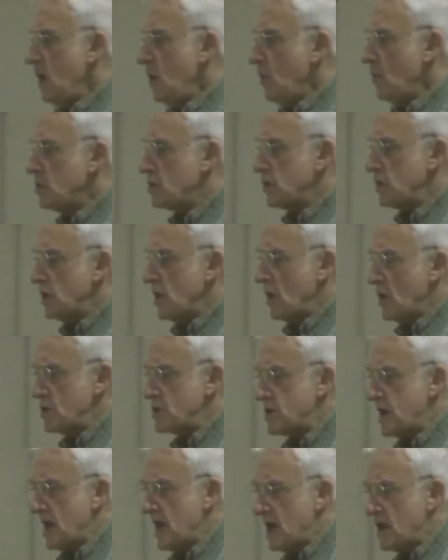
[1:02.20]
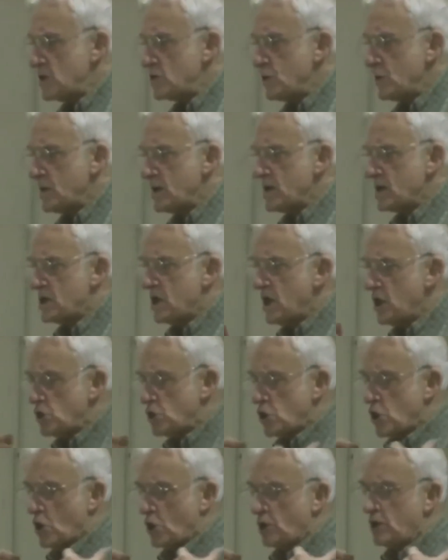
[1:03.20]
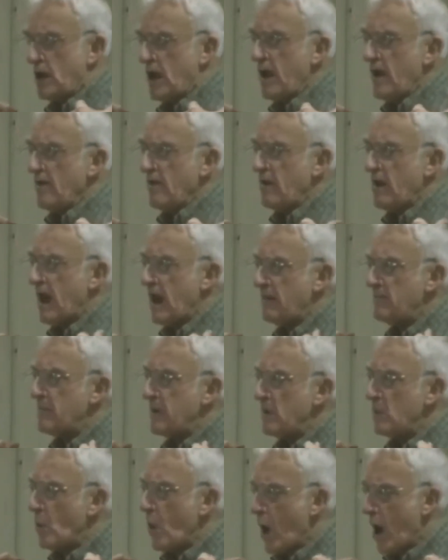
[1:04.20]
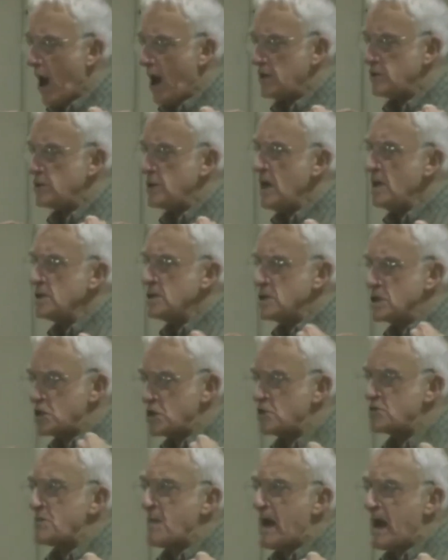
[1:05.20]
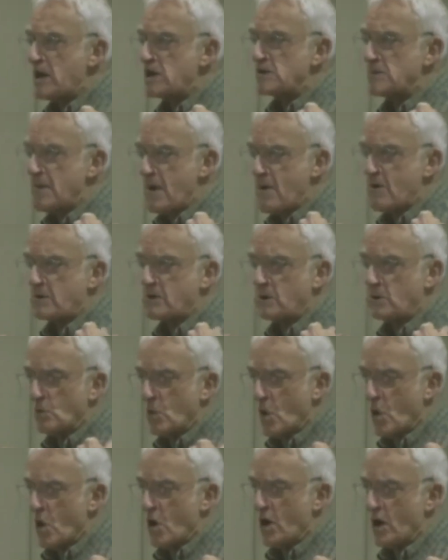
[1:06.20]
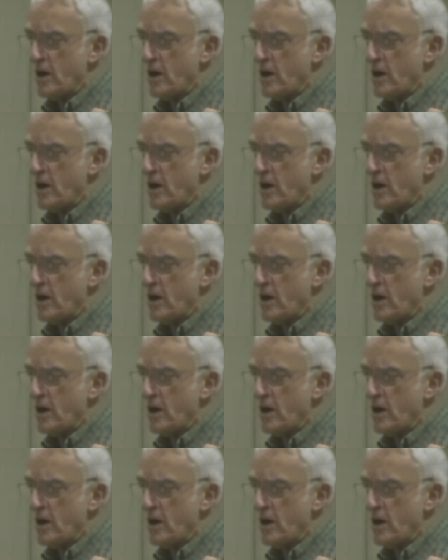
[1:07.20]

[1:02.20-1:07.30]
Manning said, he loves you unconditionally, as you are, not as you should be, because nobody is as they should